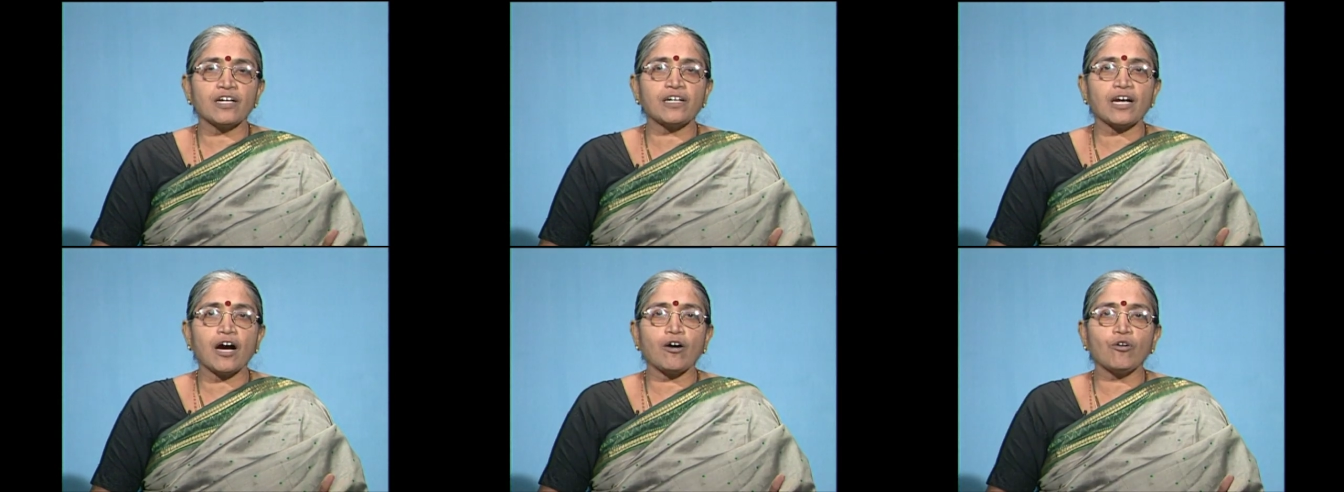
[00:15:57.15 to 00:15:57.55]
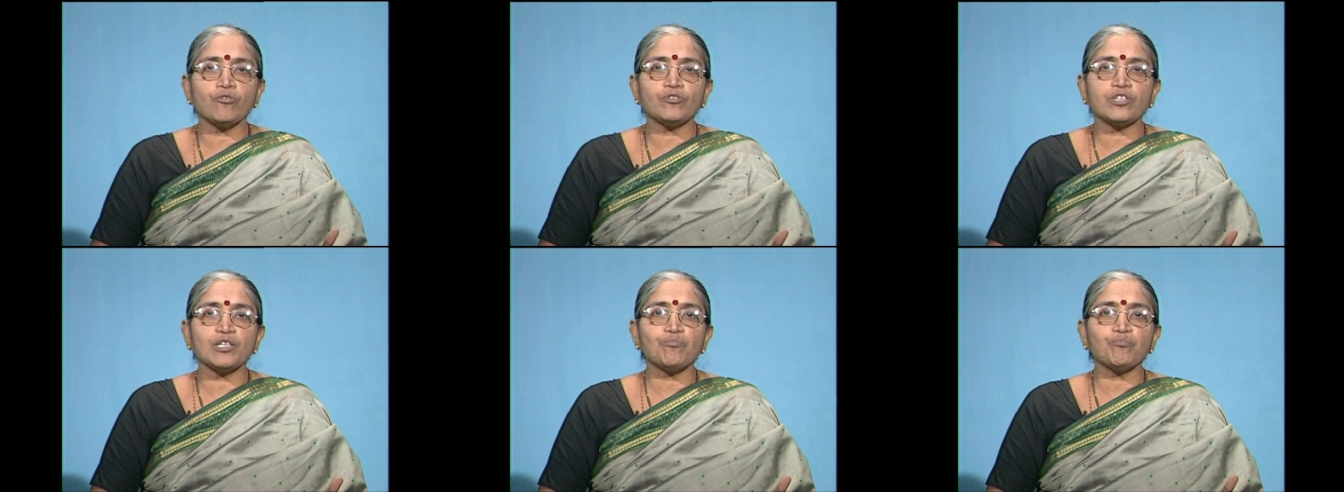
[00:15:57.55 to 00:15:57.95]
Now,
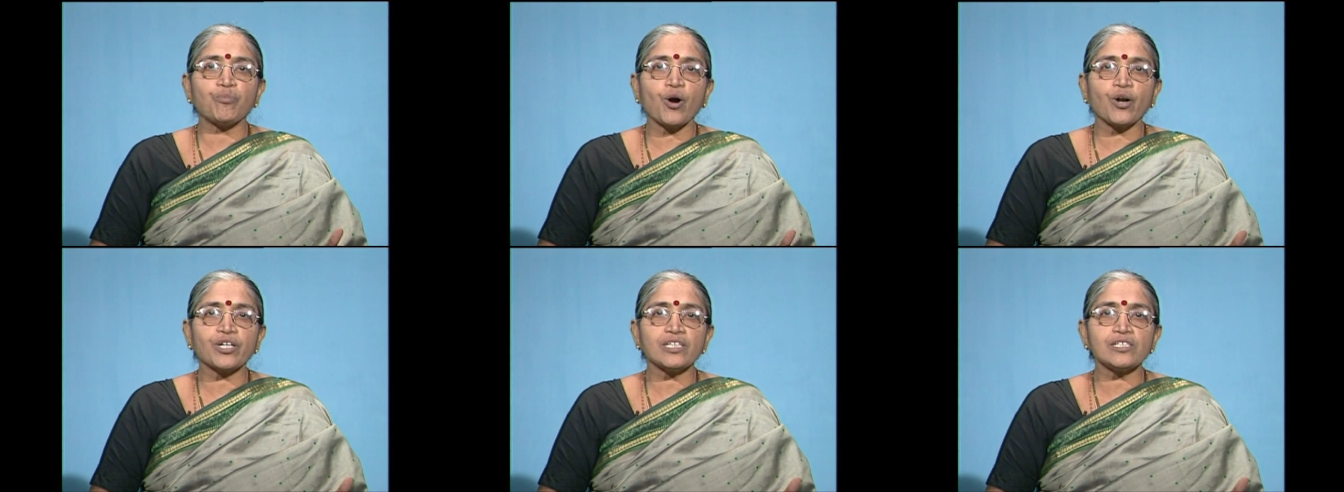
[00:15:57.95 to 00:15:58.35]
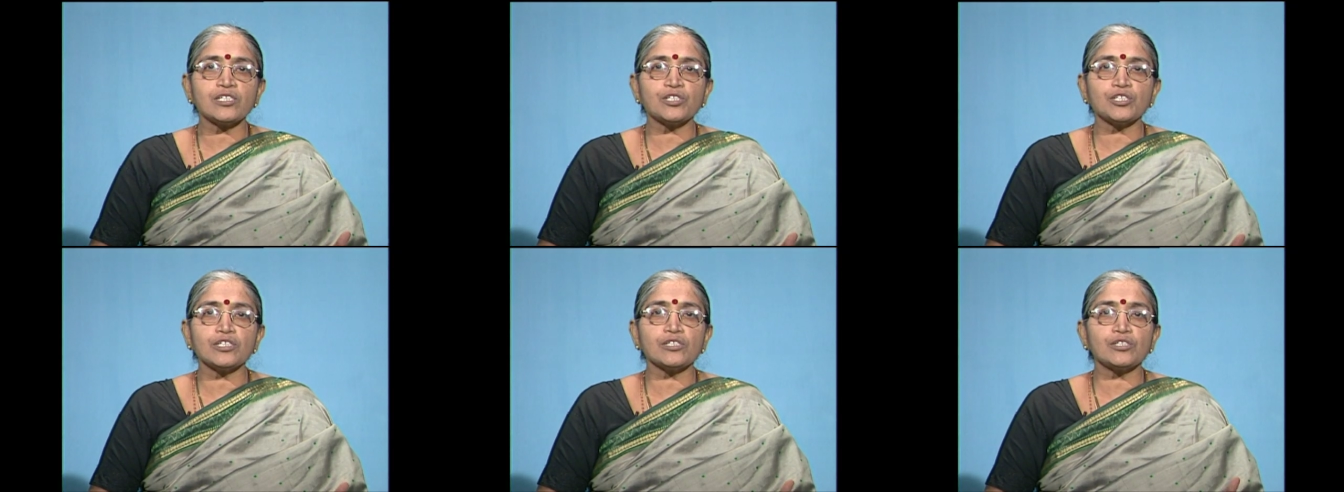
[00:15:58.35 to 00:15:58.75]
the
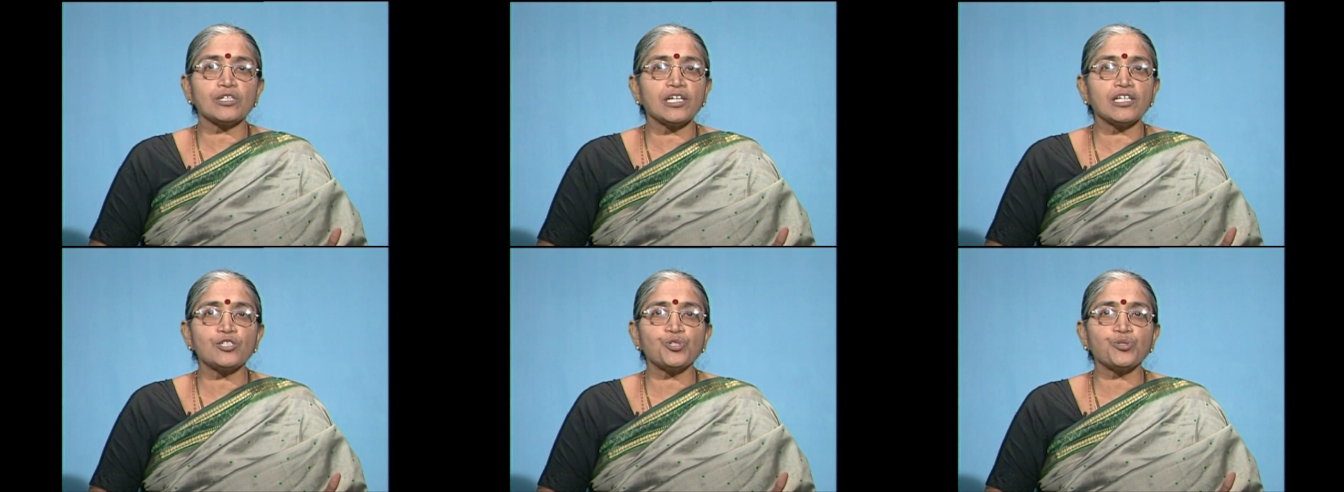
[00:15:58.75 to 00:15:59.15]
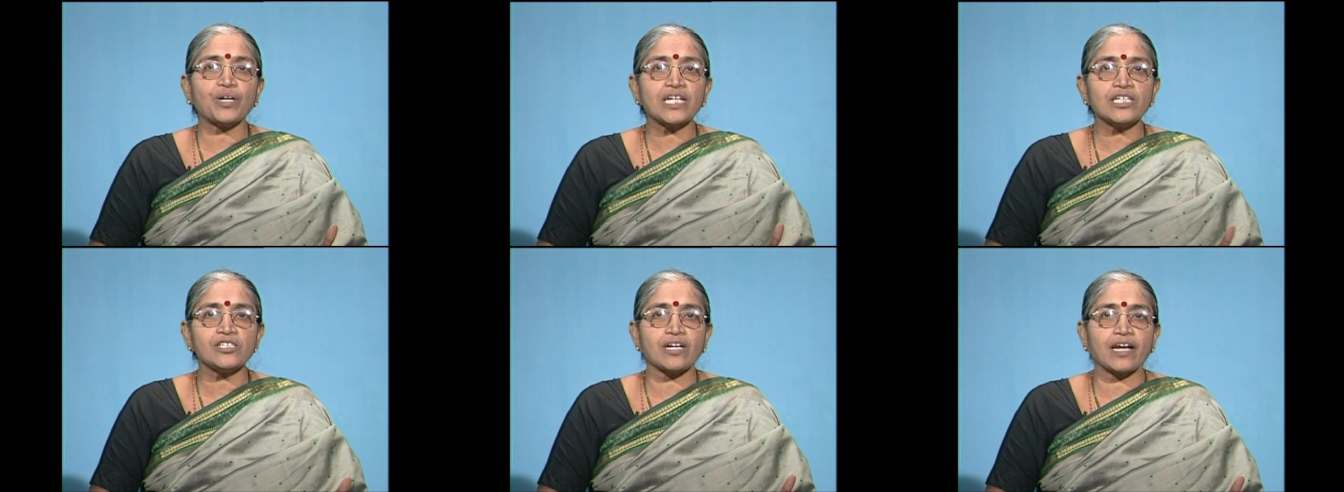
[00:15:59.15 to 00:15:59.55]
importance is, is to
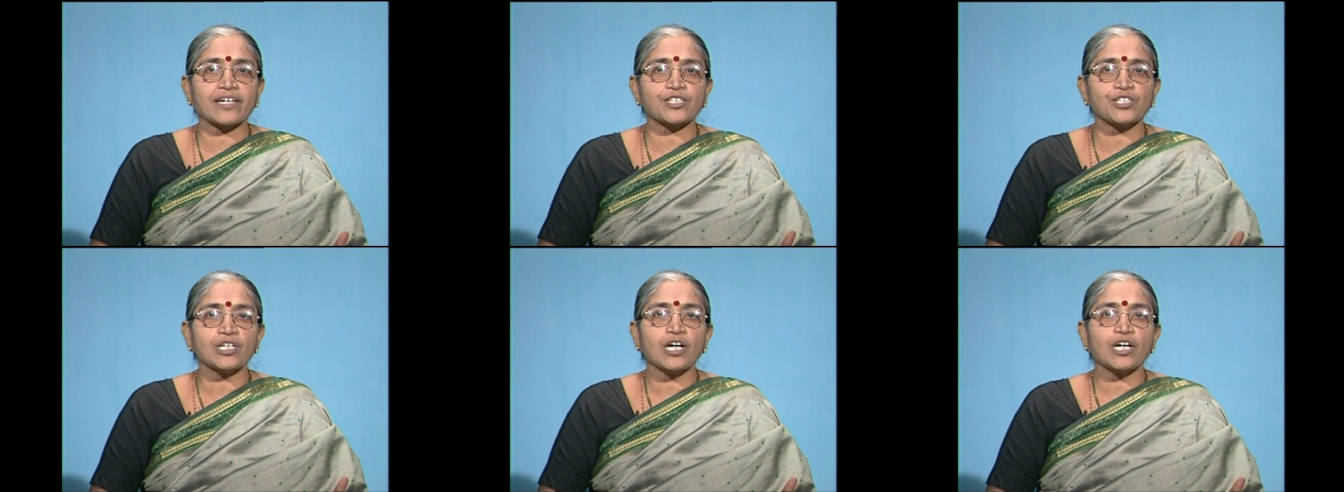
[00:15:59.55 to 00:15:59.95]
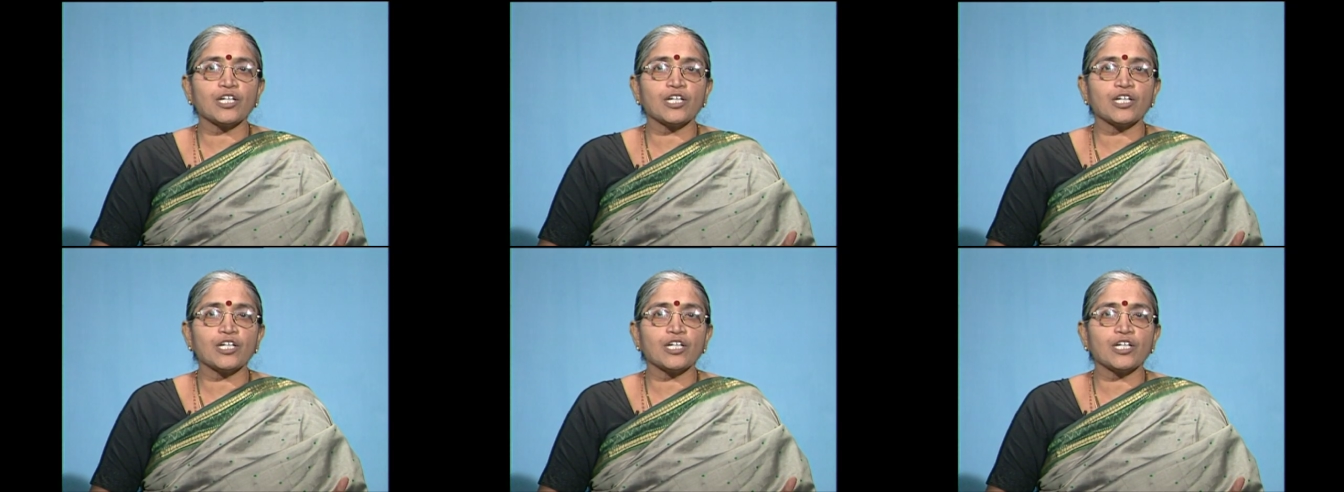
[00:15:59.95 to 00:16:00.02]
intellect